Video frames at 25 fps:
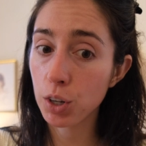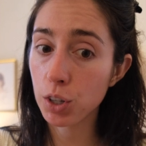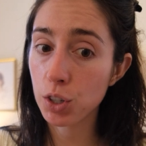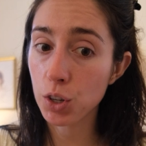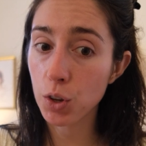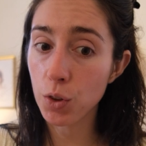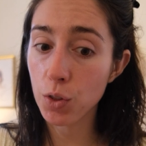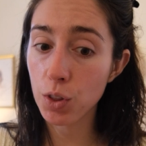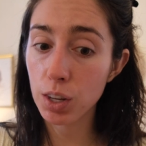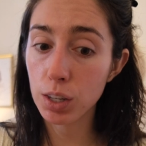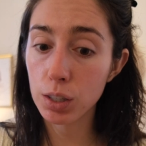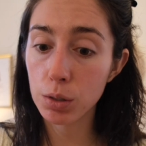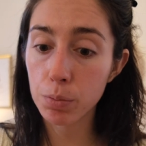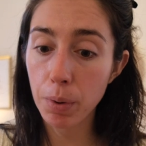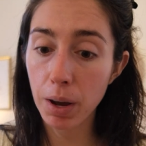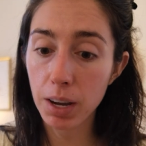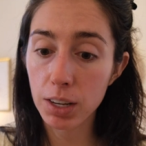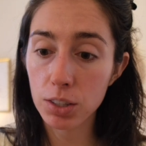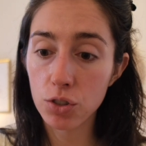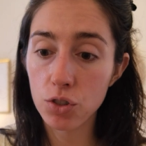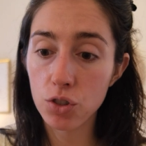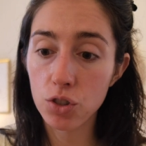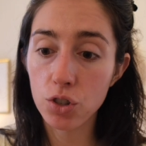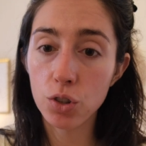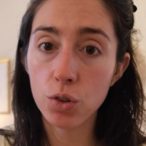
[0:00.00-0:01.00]
So this
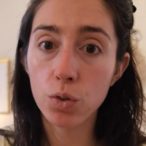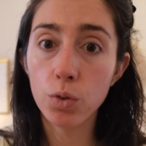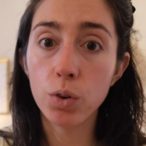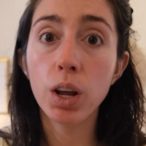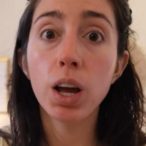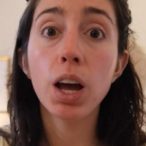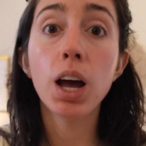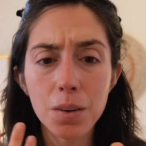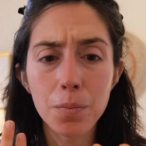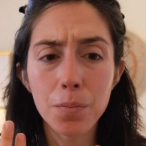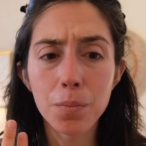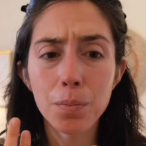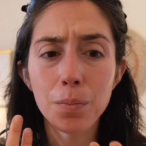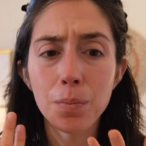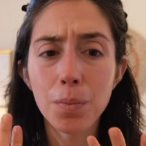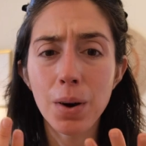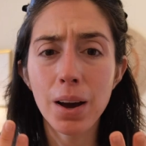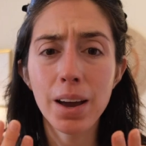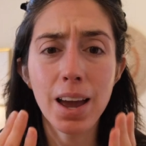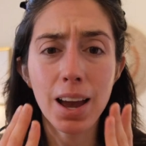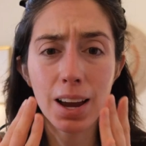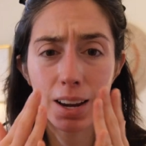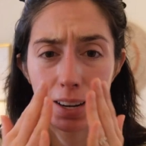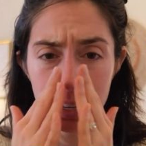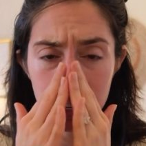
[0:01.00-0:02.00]
past June, my
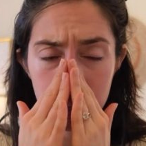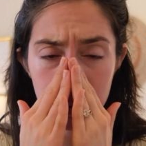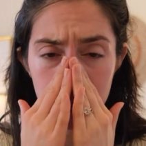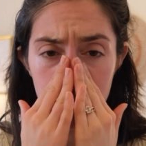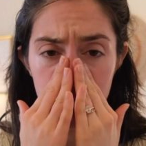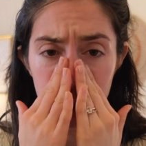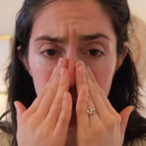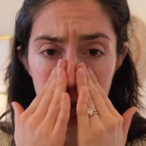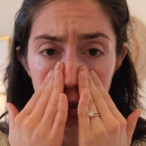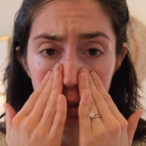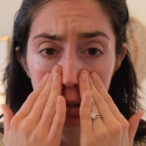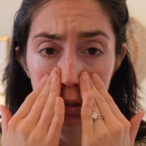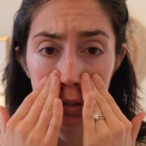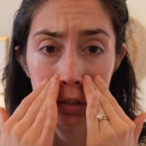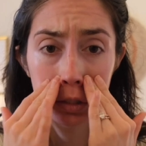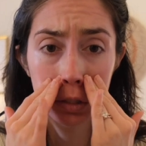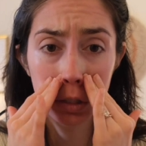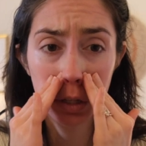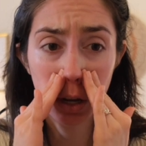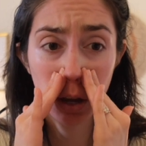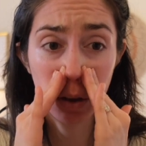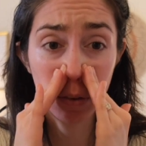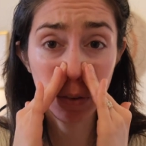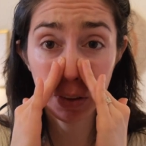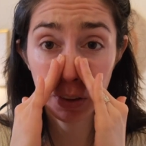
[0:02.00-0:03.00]
acne was just,
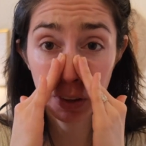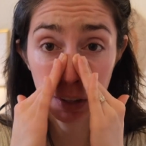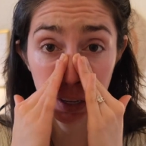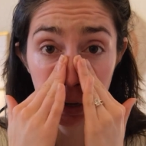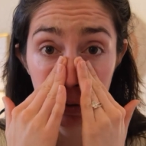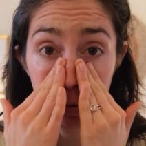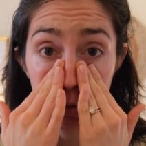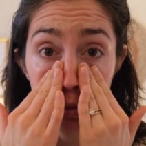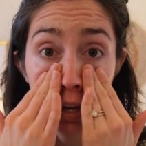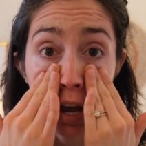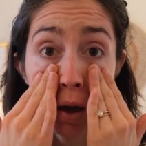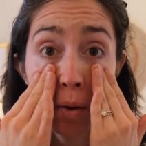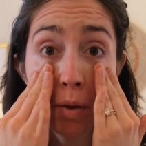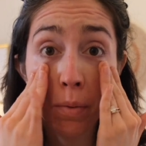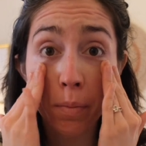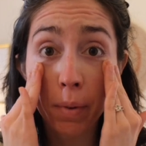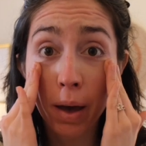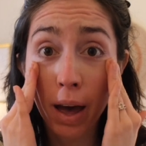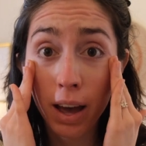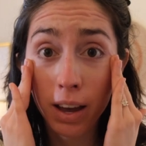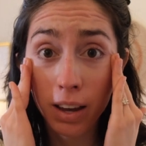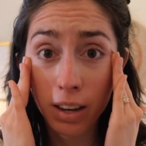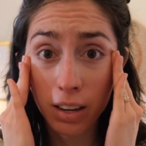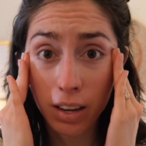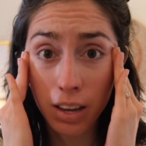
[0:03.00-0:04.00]
I felt like it was coming
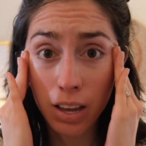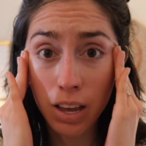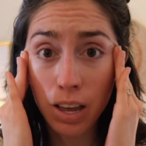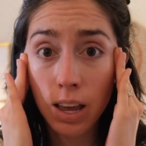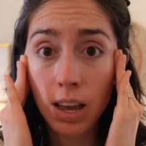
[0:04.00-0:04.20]
back.